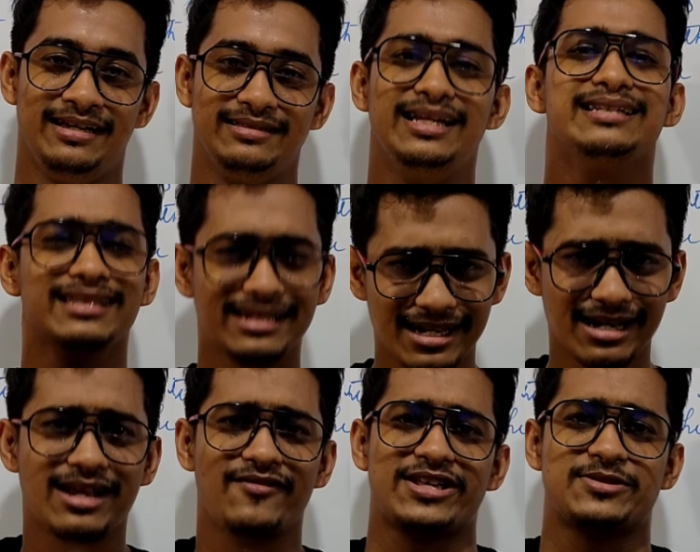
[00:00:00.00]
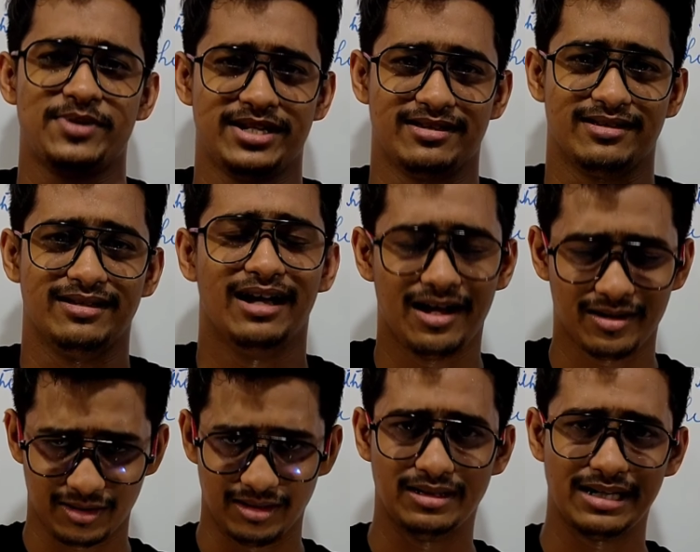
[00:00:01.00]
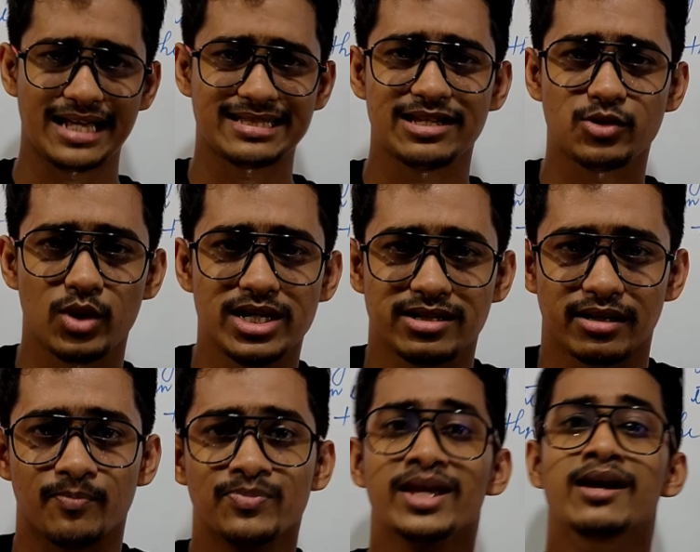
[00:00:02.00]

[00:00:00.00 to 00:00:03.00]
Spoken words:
That is a real life experience, like situation.